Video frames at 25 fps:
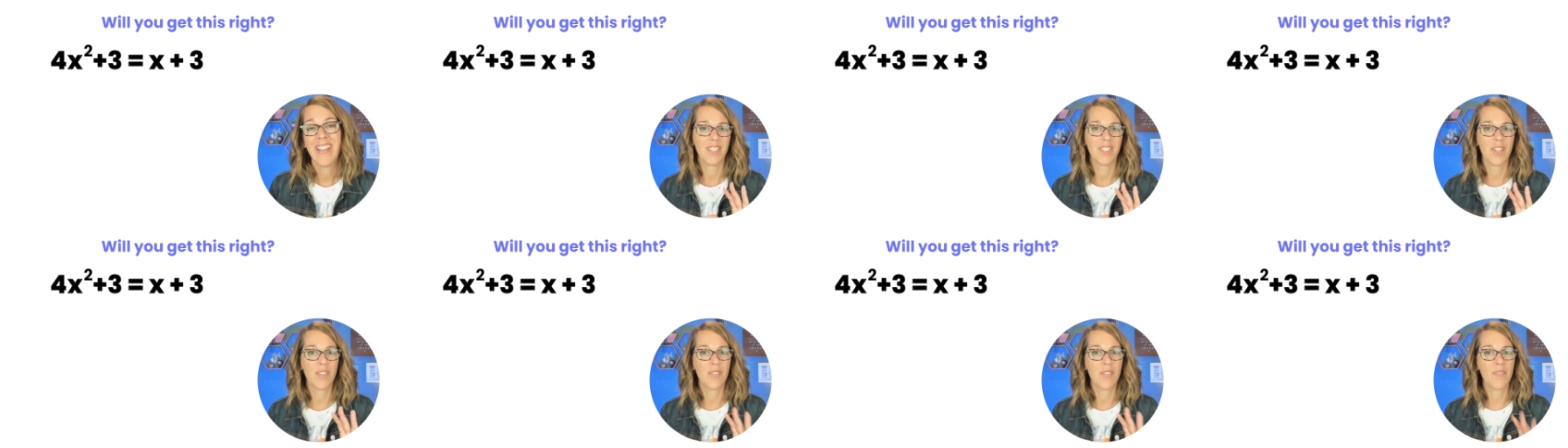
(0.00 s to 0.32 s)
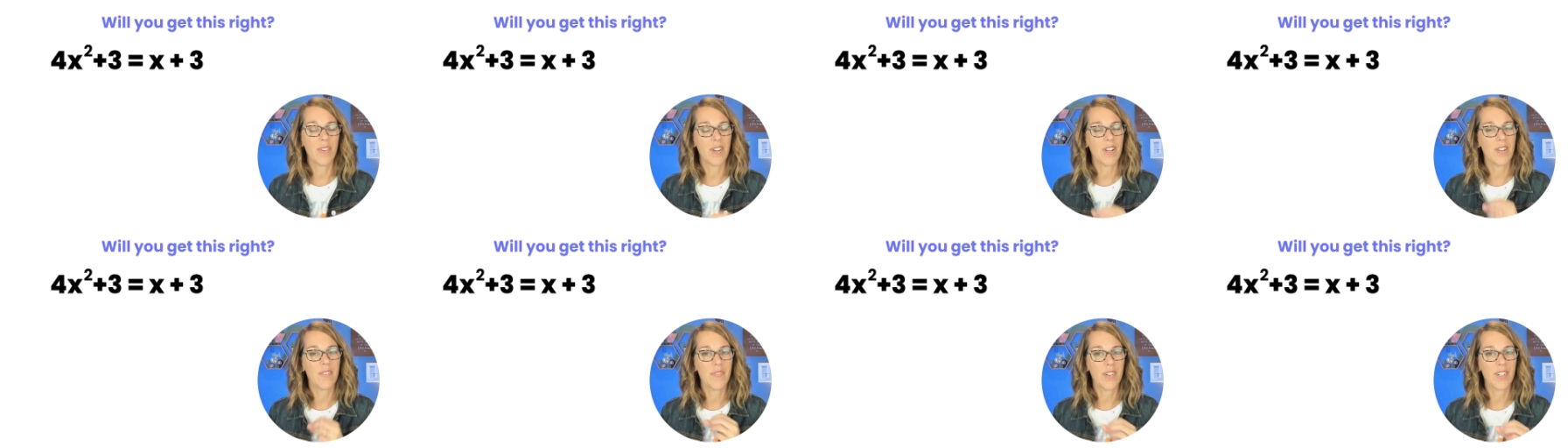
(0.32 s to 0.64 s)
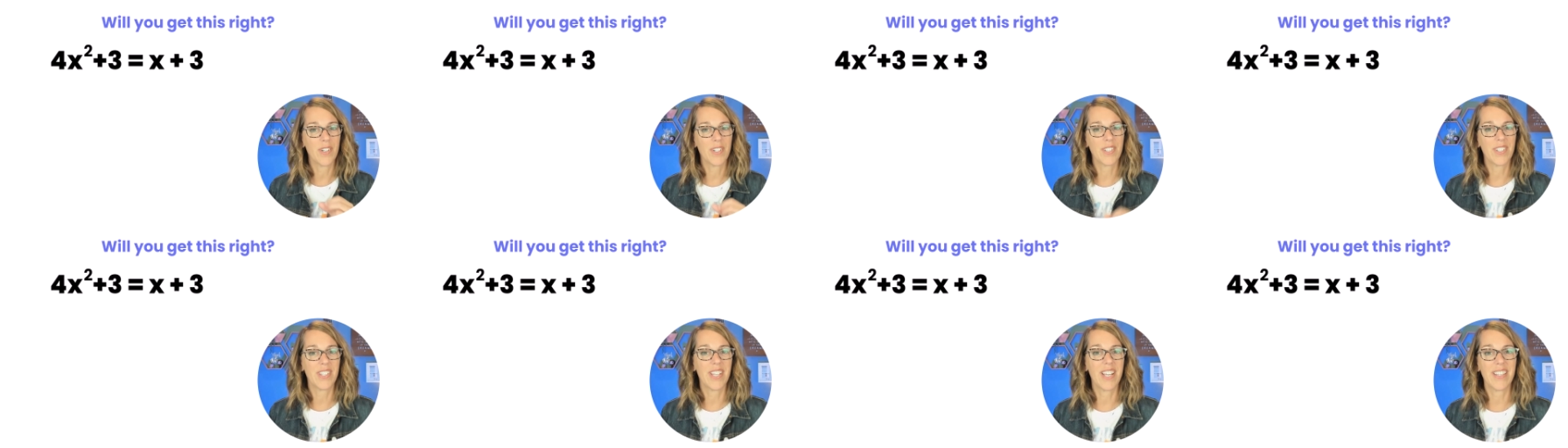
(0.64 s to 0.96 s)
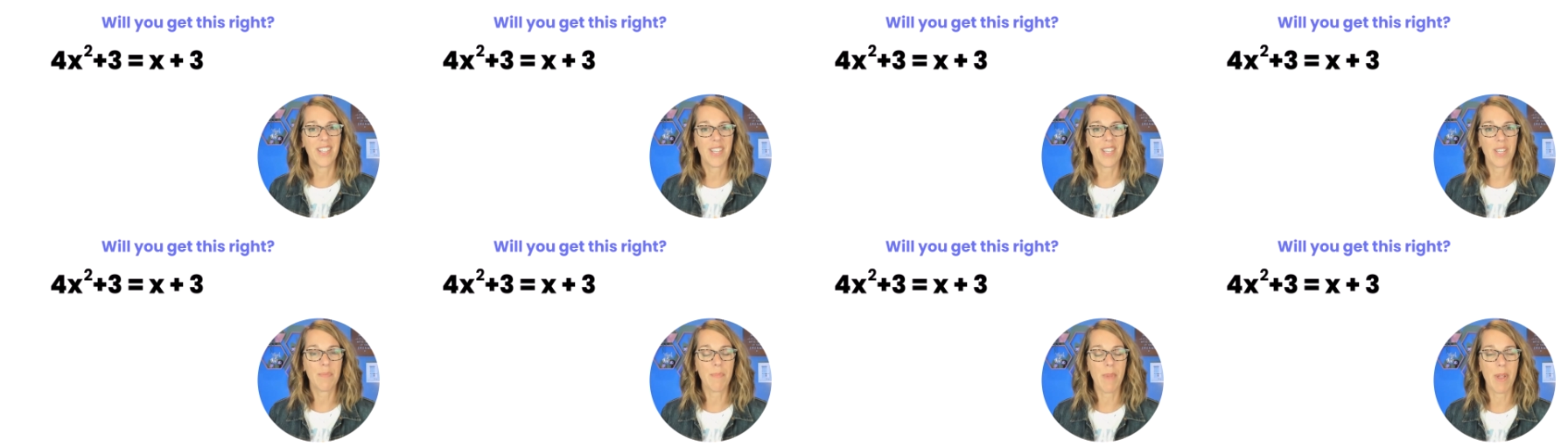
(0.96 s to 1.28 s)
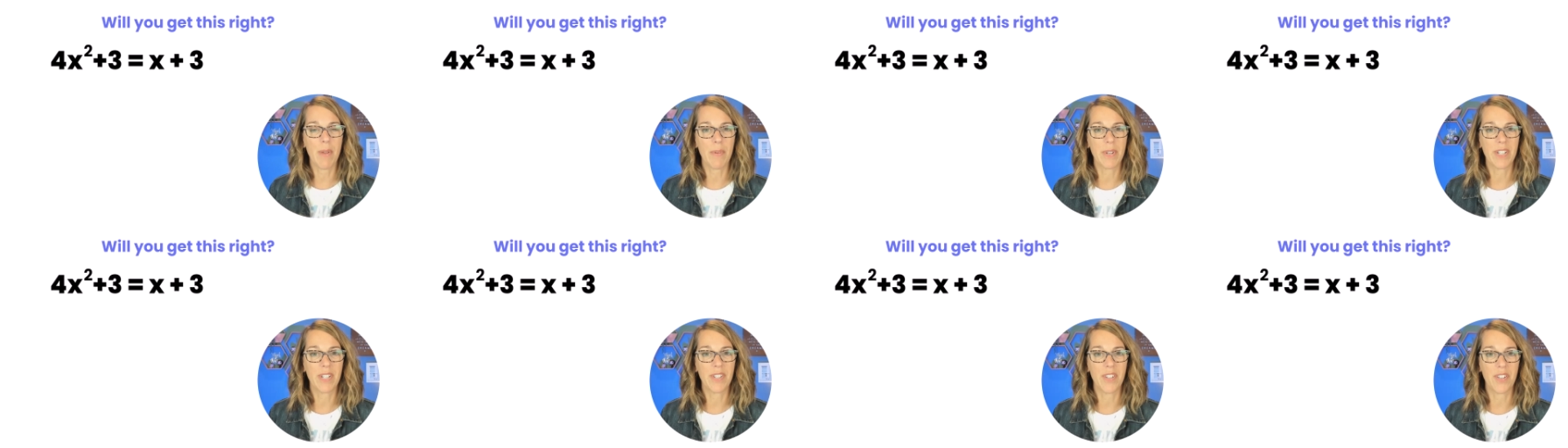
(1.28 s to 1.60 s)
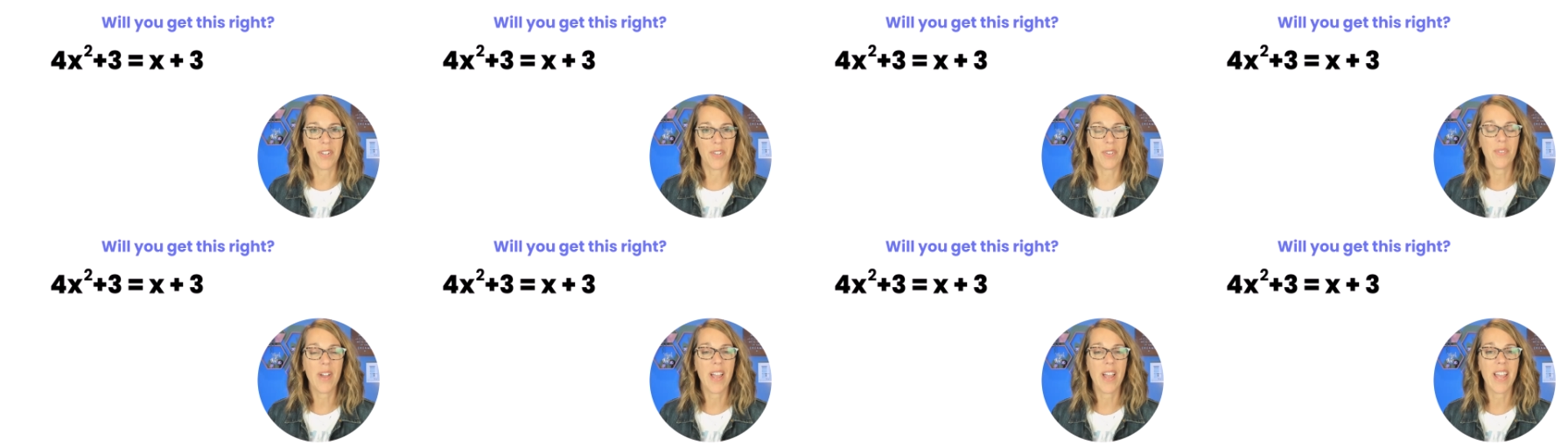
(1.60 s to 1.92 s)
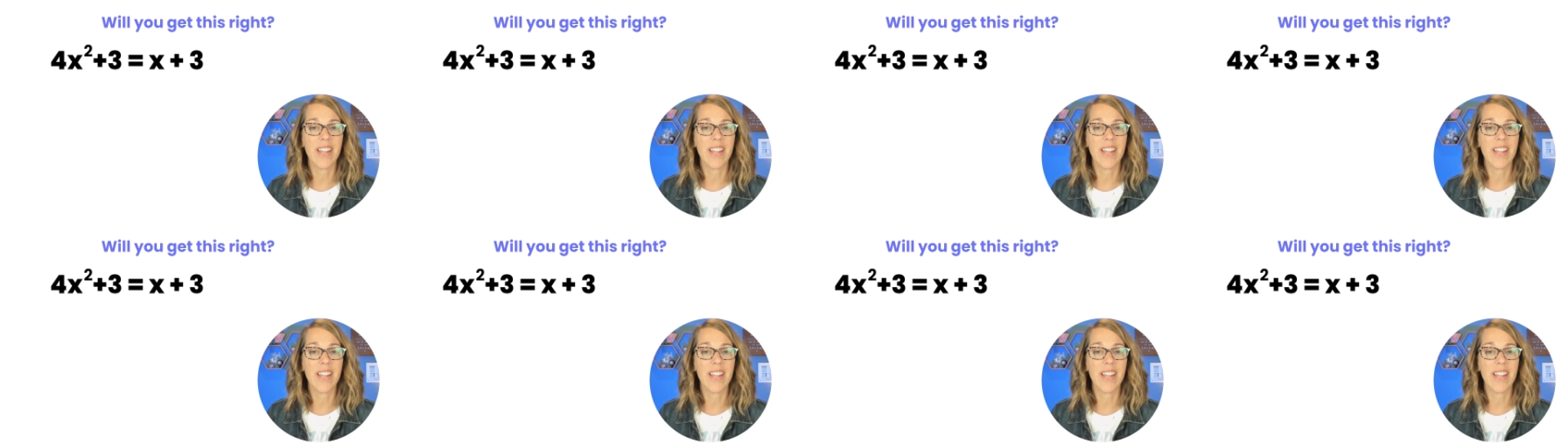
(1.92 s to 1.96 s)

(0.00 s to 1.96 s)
So the very first thing that you might want to do,